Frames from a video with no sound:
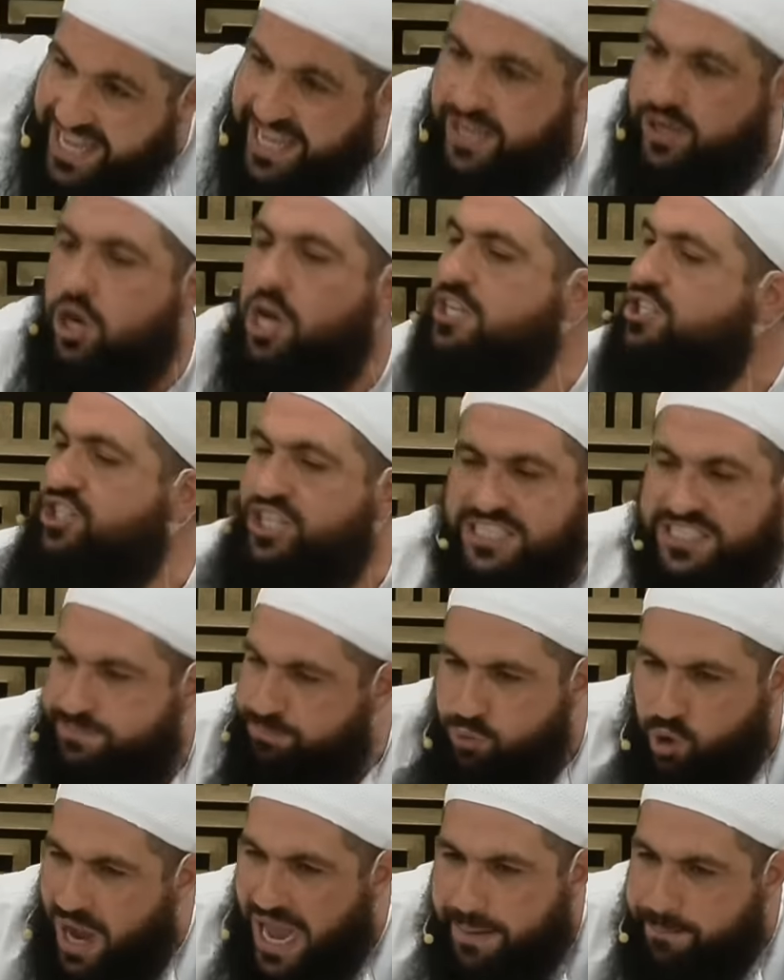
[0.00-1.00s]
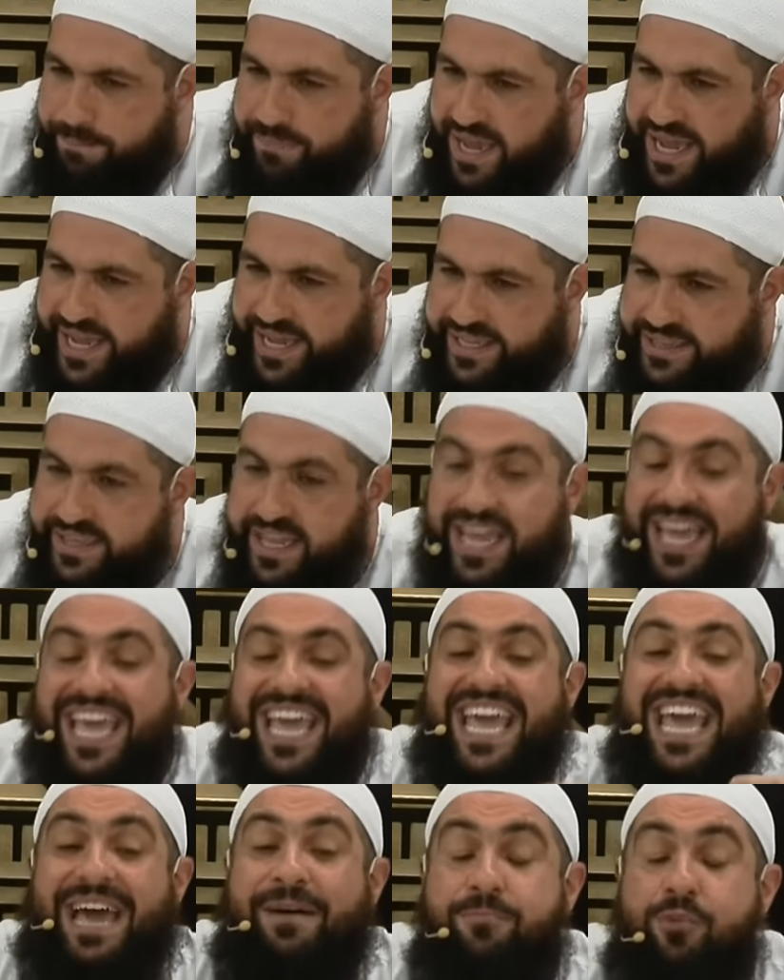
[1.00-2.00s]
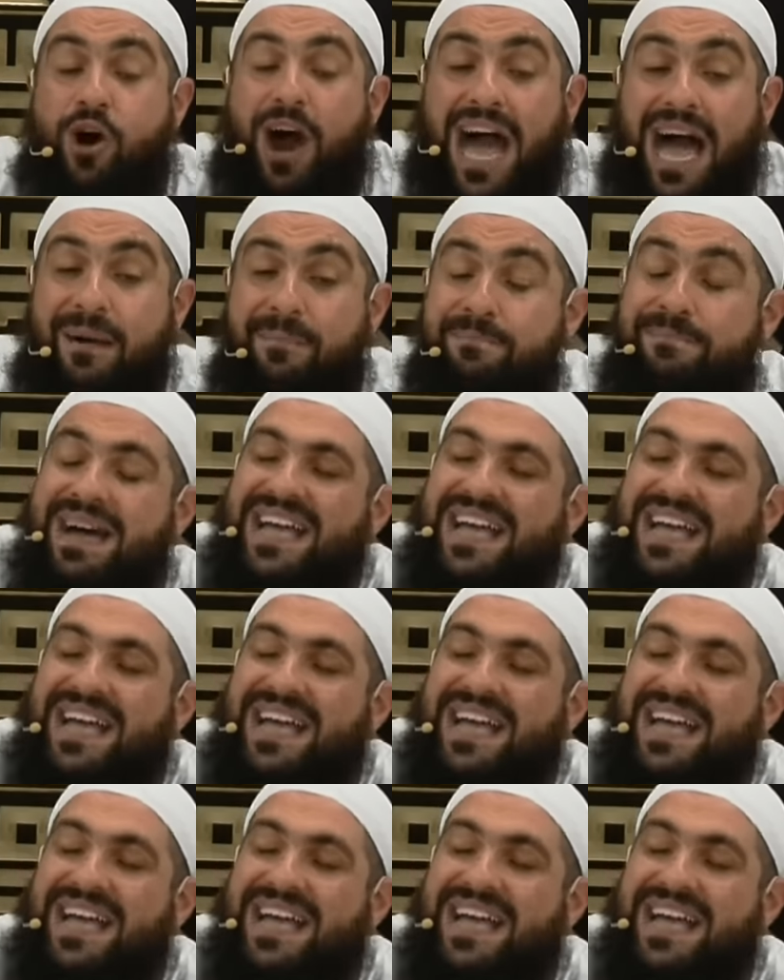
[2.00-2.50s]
not just Muhammad. Muhammad